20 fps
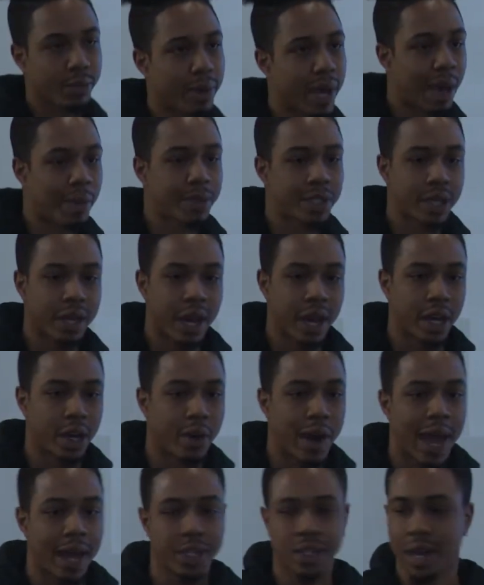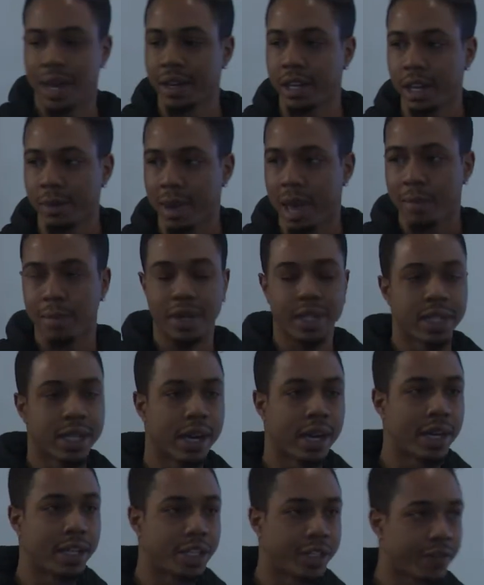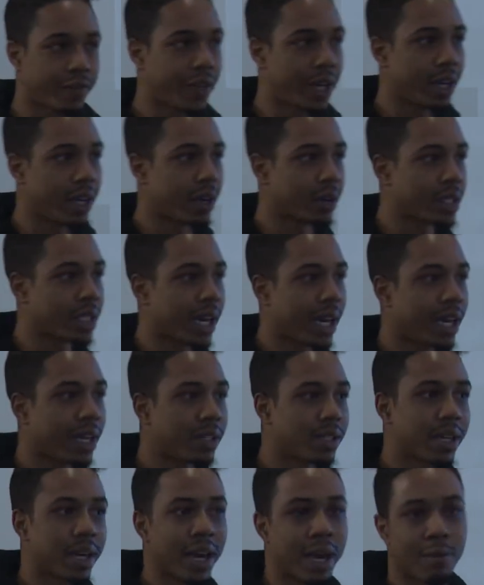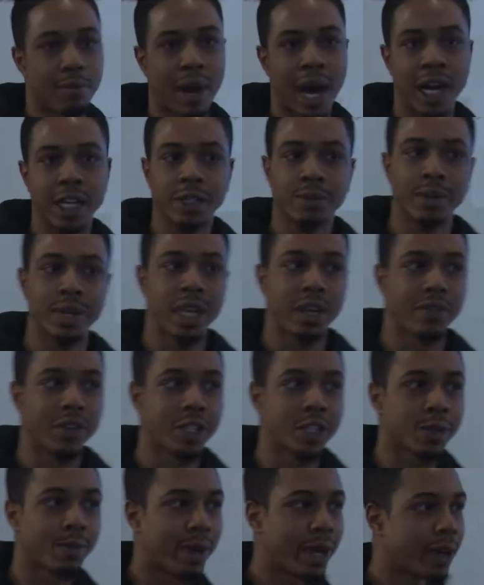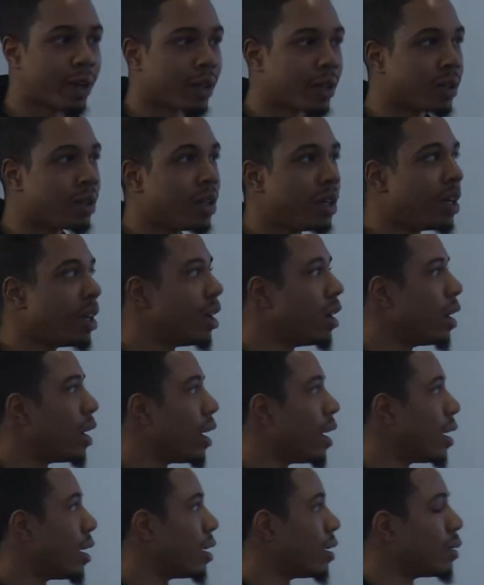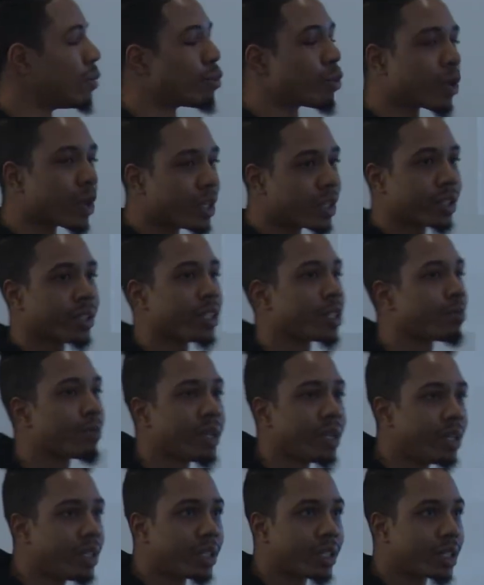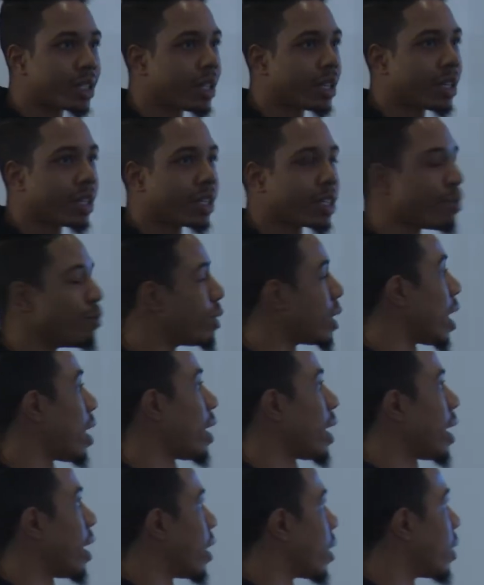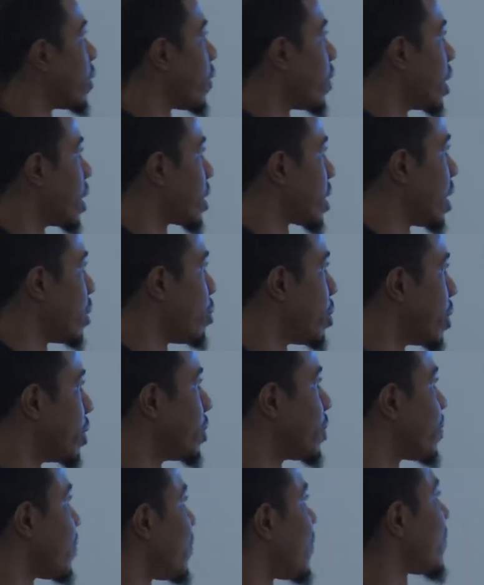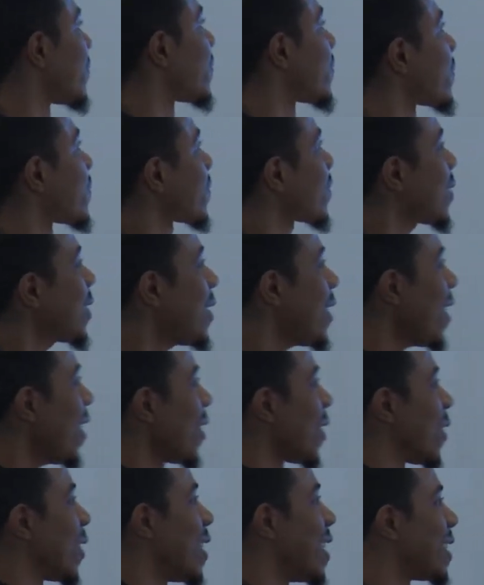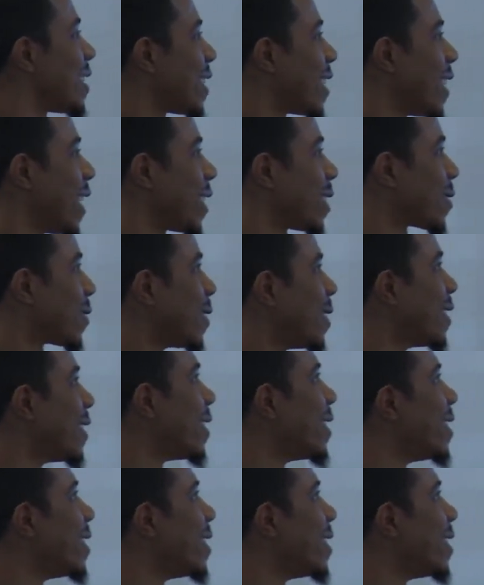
be able to interact, so I need to be able to touch, feel, taste, and possibly even smell Princess Peach's blonde hair, for example. Go ahead to the next one.